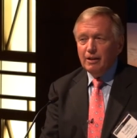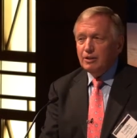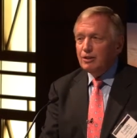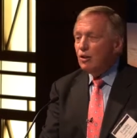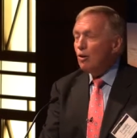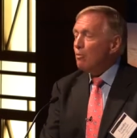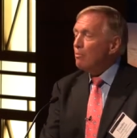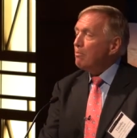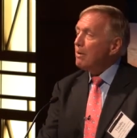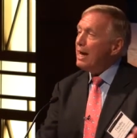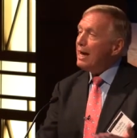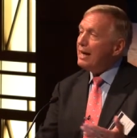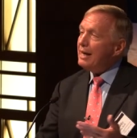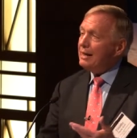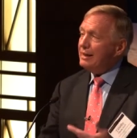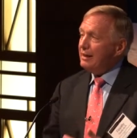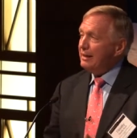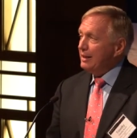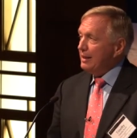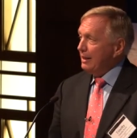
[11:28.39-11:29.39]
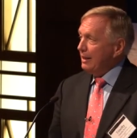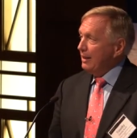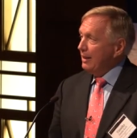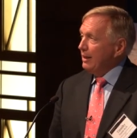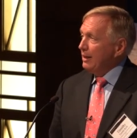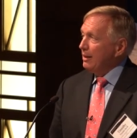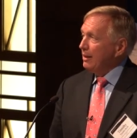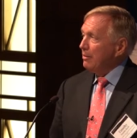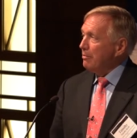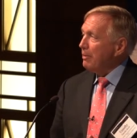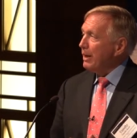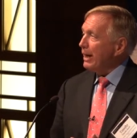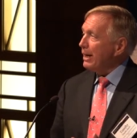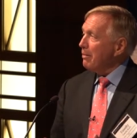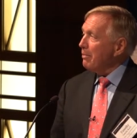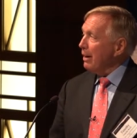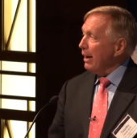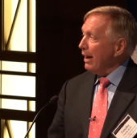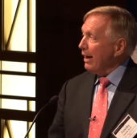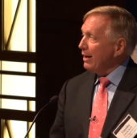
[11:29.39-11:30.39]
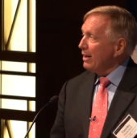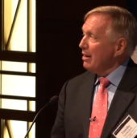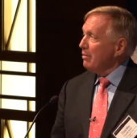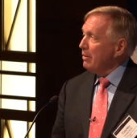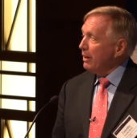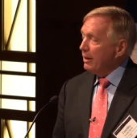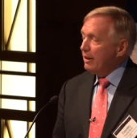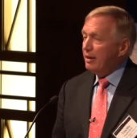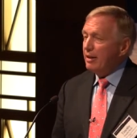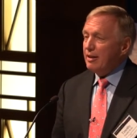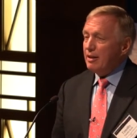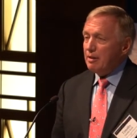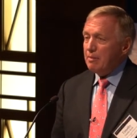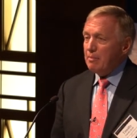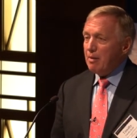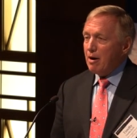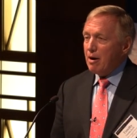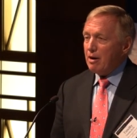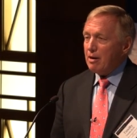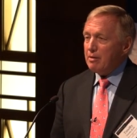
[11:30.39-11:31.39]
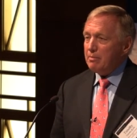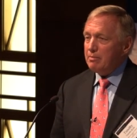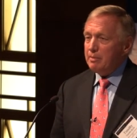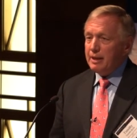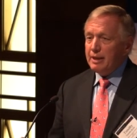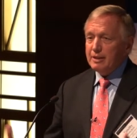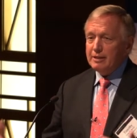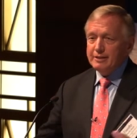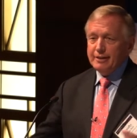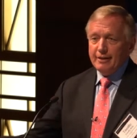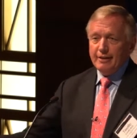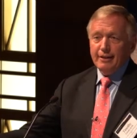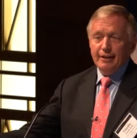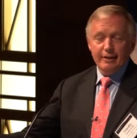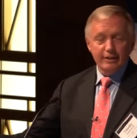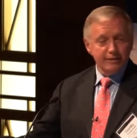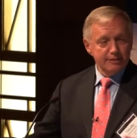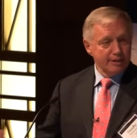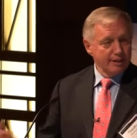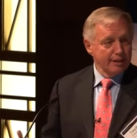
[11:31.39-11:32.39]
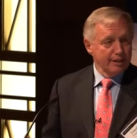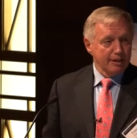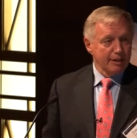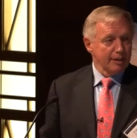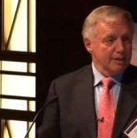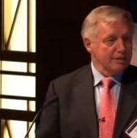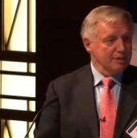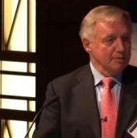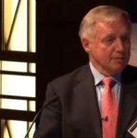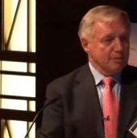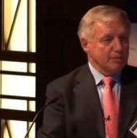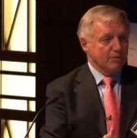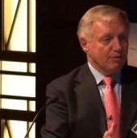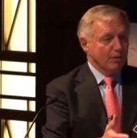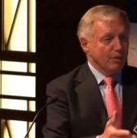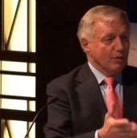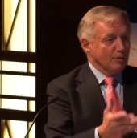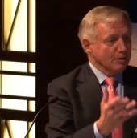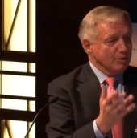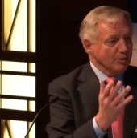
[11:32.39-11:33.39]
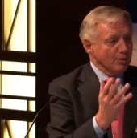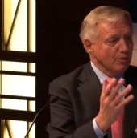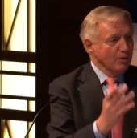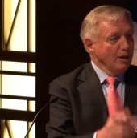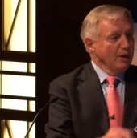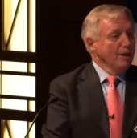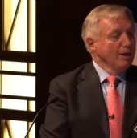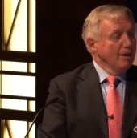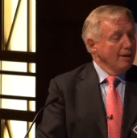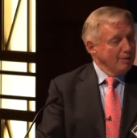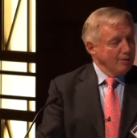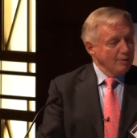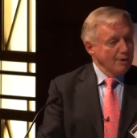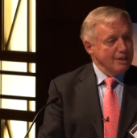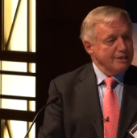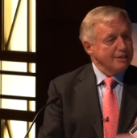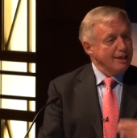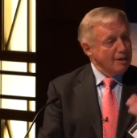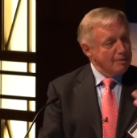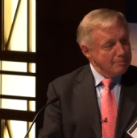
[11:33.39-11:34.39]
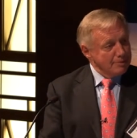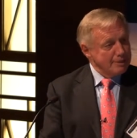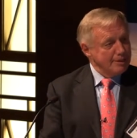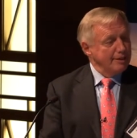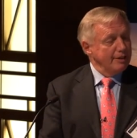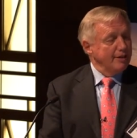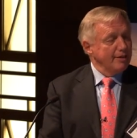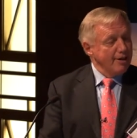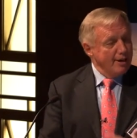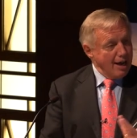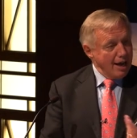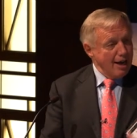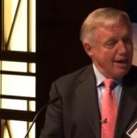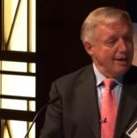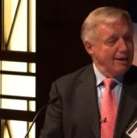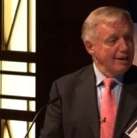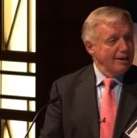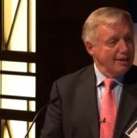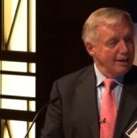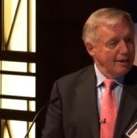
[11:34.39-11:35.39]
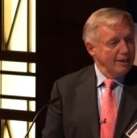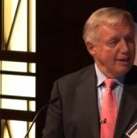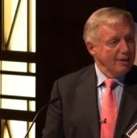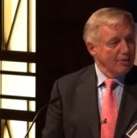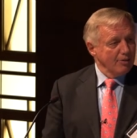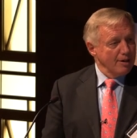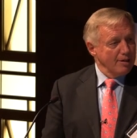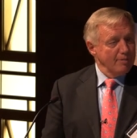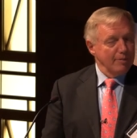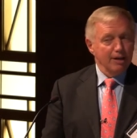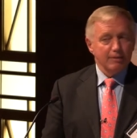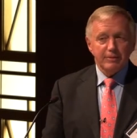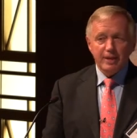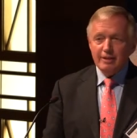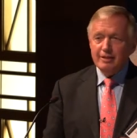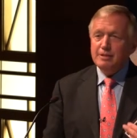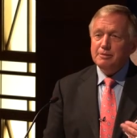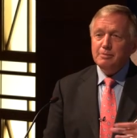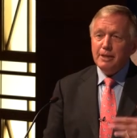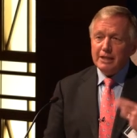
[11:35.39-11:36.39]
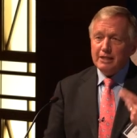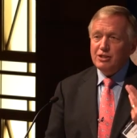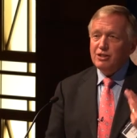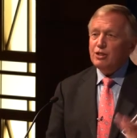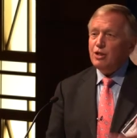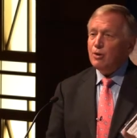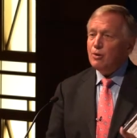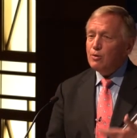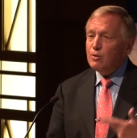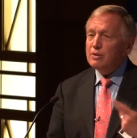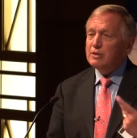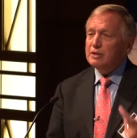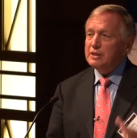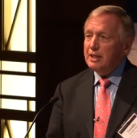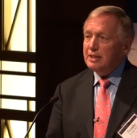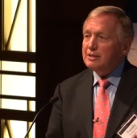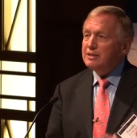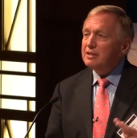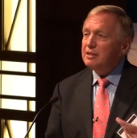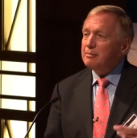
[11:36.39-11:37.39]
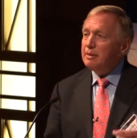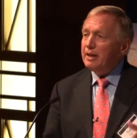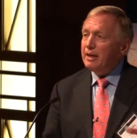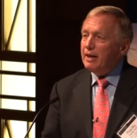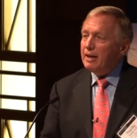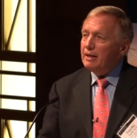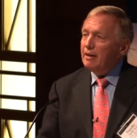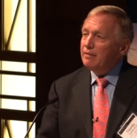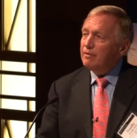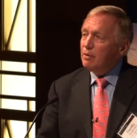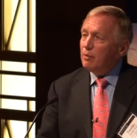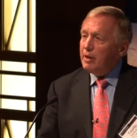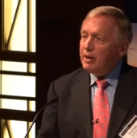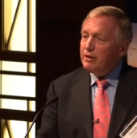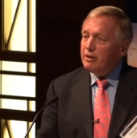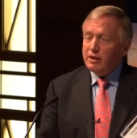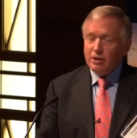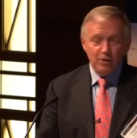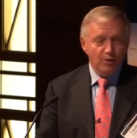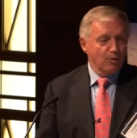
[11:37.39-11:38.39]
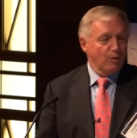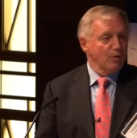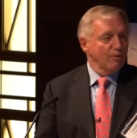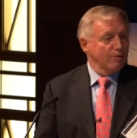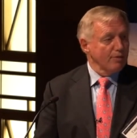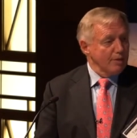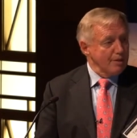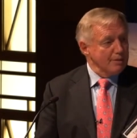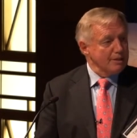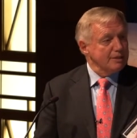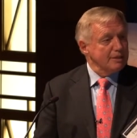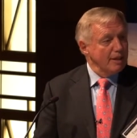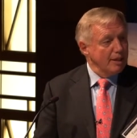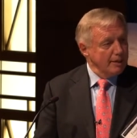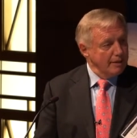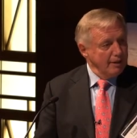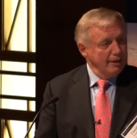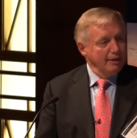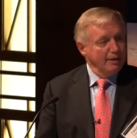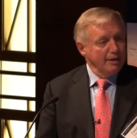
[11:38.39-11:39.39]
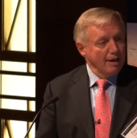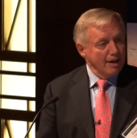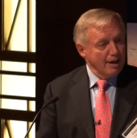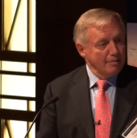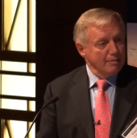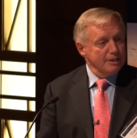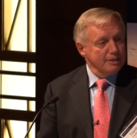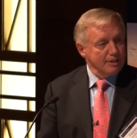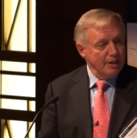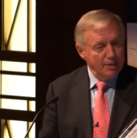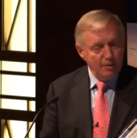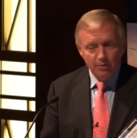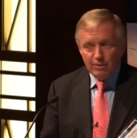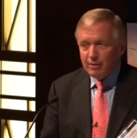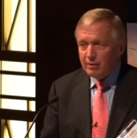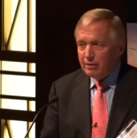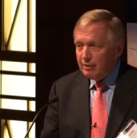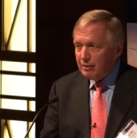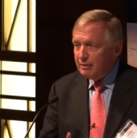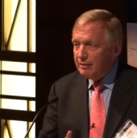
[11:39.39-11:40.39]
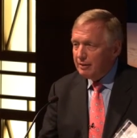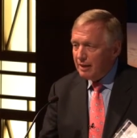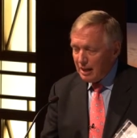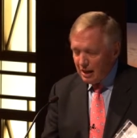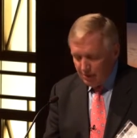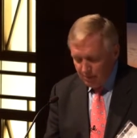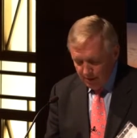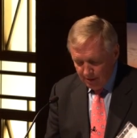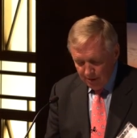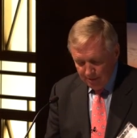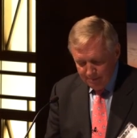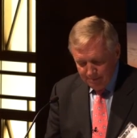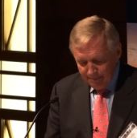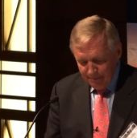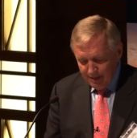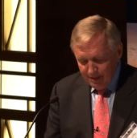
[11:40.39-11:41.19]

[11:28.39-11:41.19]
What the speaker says: don't mind a mega bank coming into their market because they're going to see the customers flow. So when I say I'm sitting there nodding in agreement, I think this makes total sense to me. And I love the way you control for MSA, non-MSA, rural, non-rural.